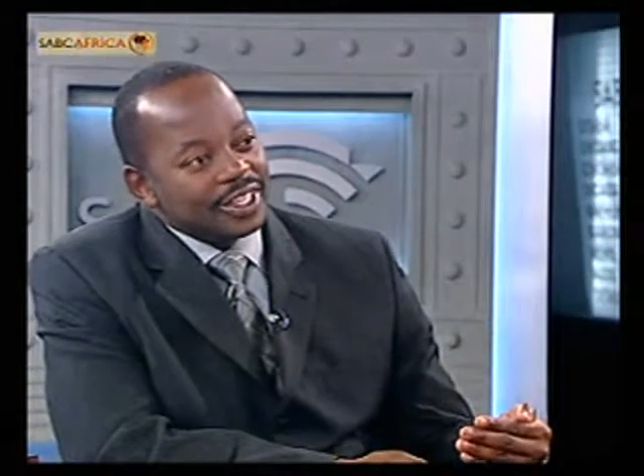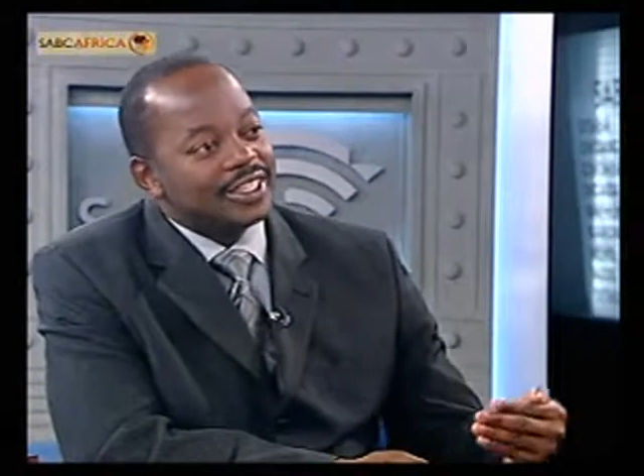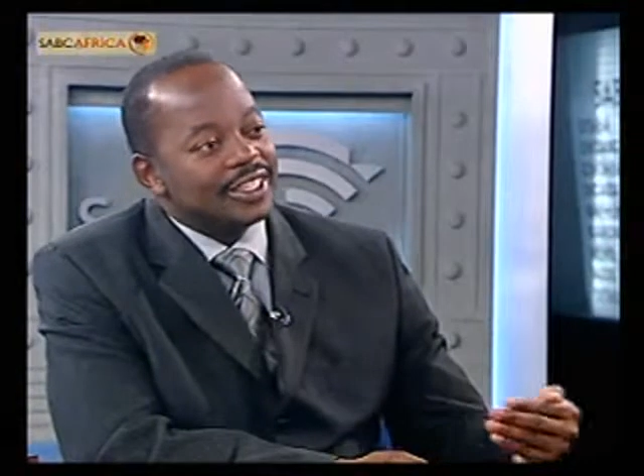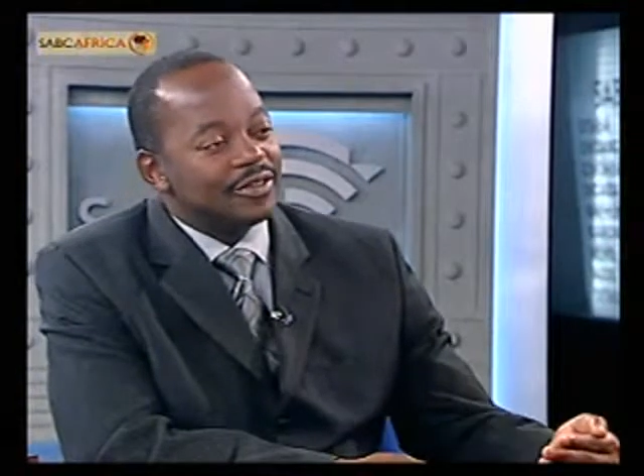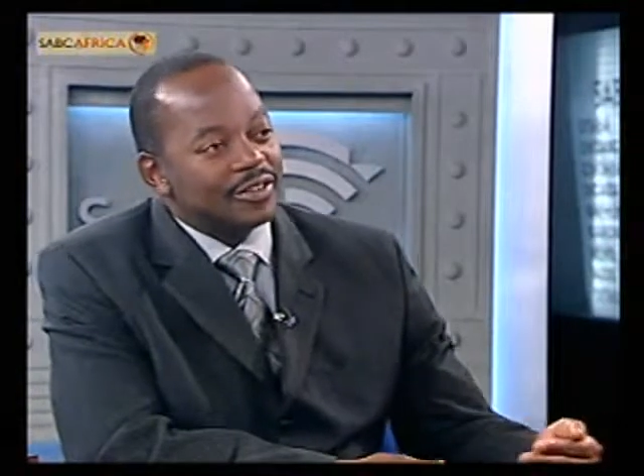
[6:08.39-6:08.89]
the
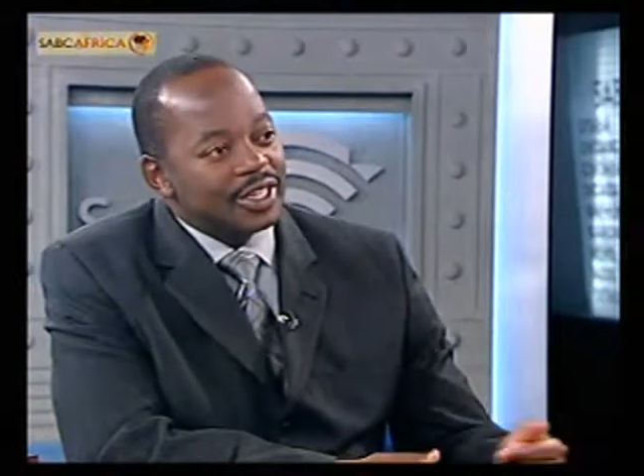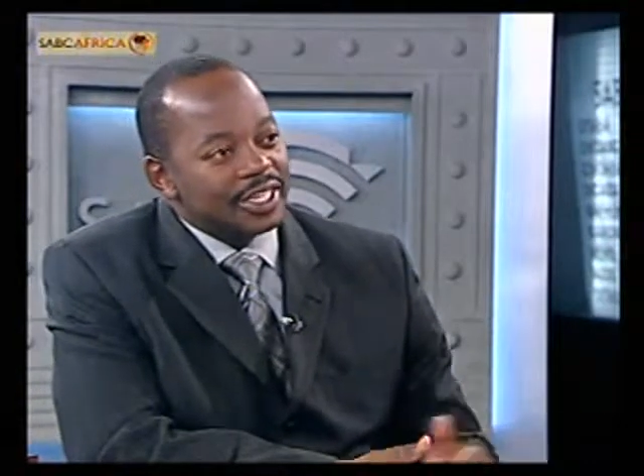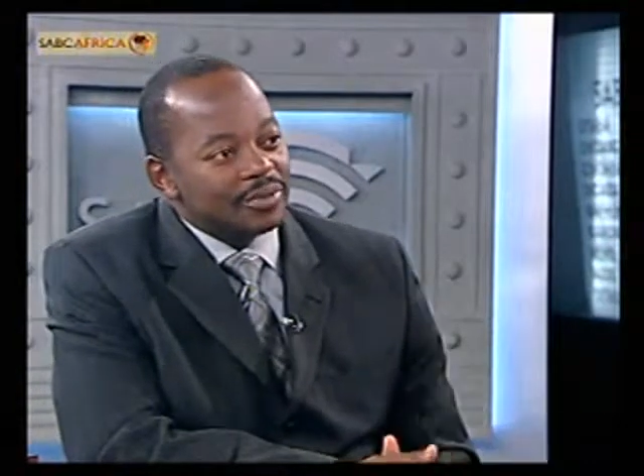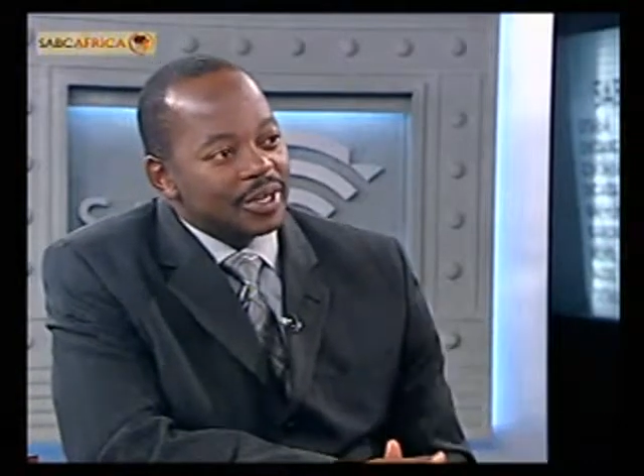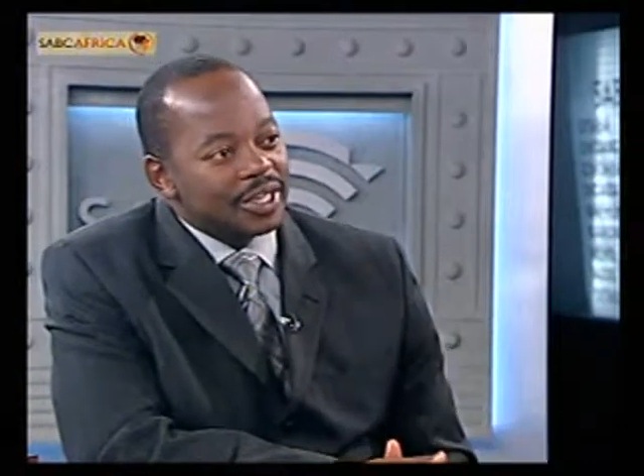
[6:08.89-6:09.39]
delivery
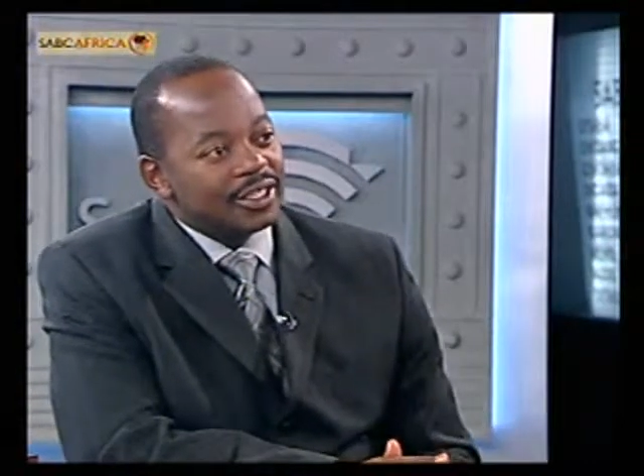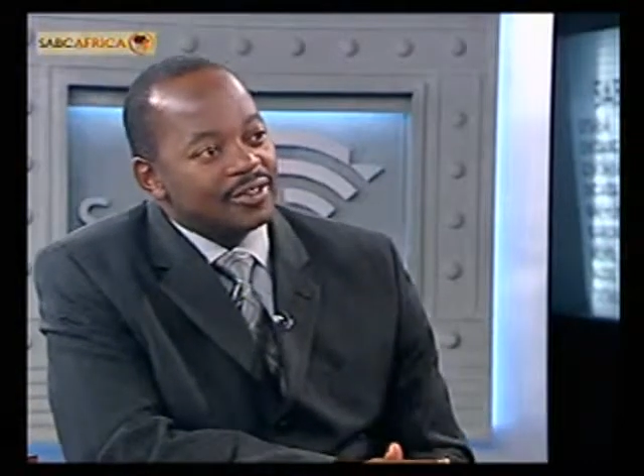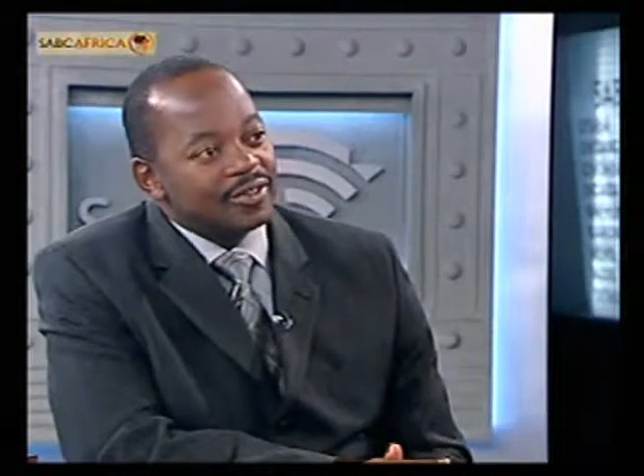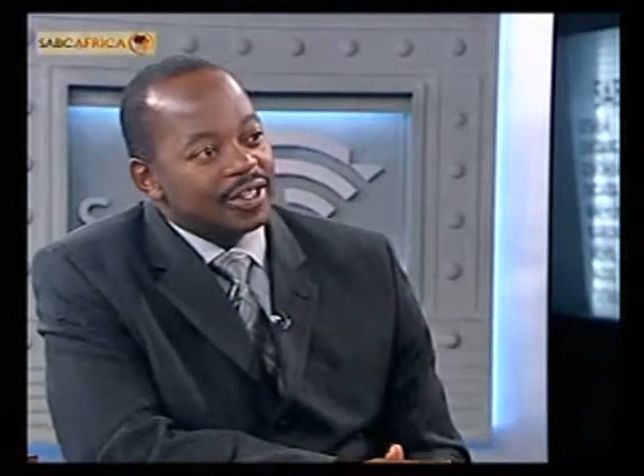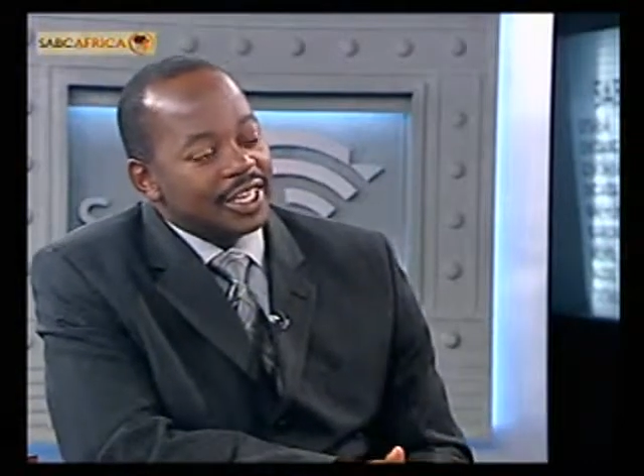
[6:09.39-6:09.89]
aspect
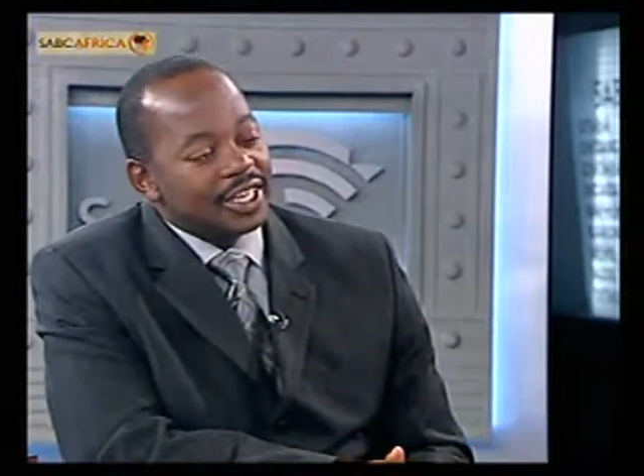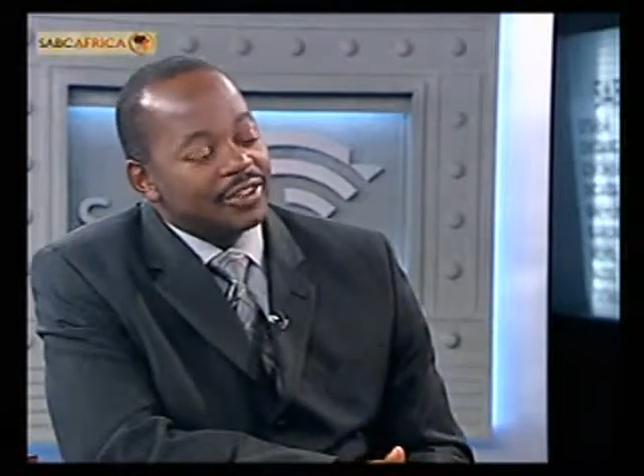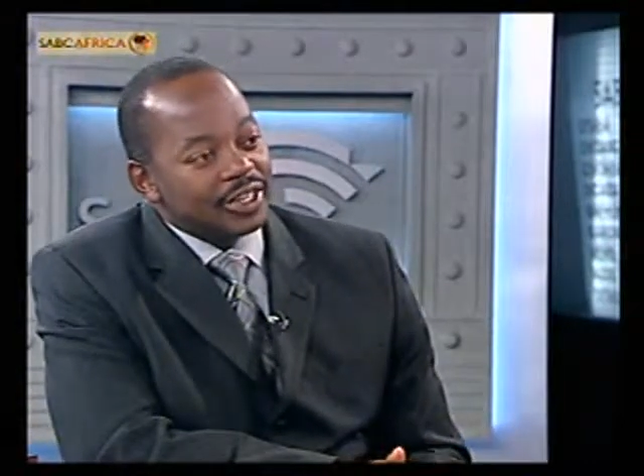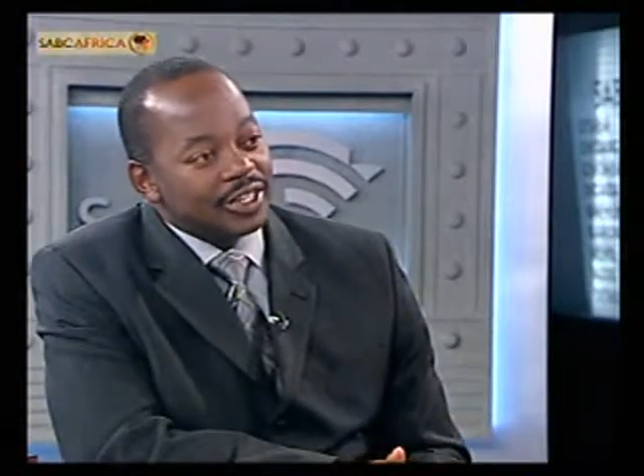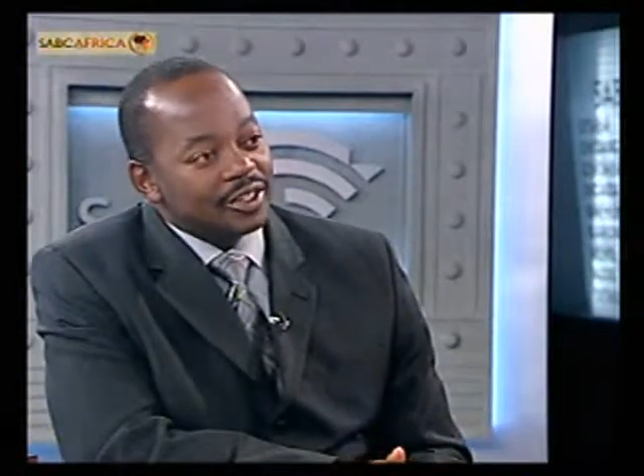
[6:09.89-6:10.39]
of uh, getting
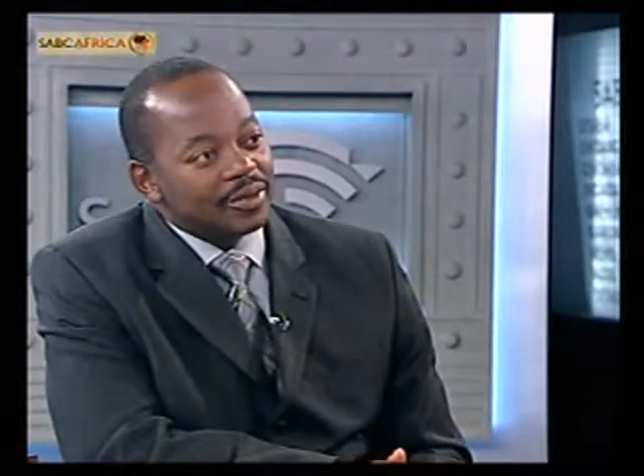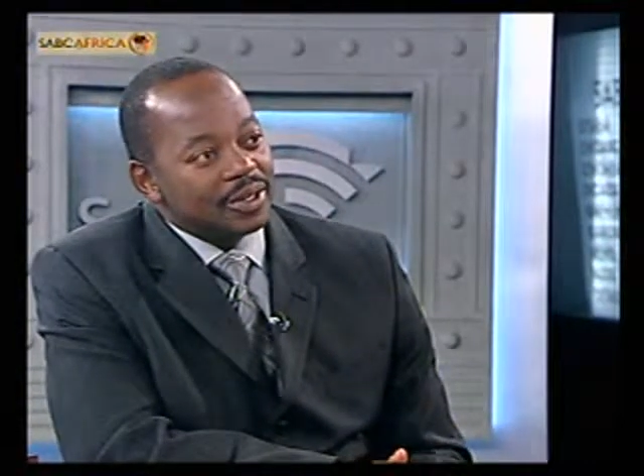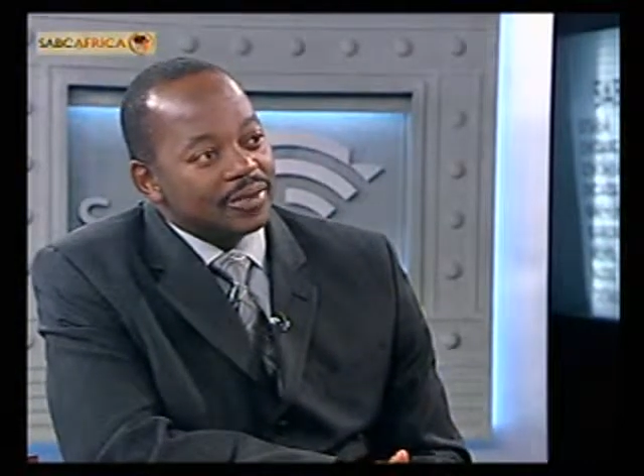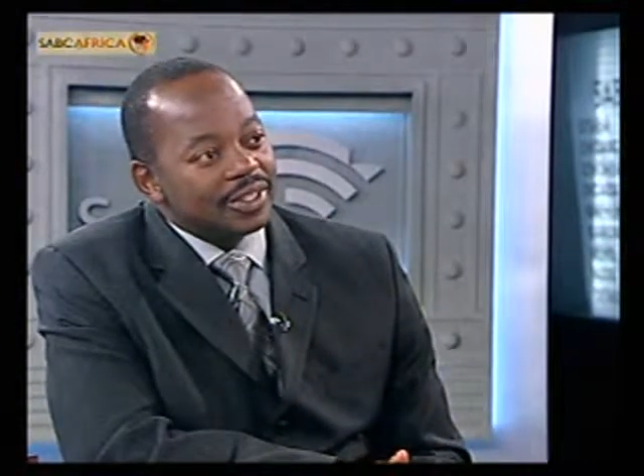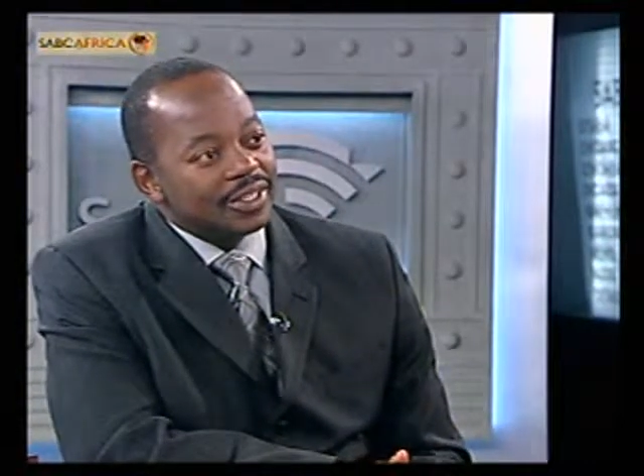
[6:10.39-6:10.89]
drugs to people?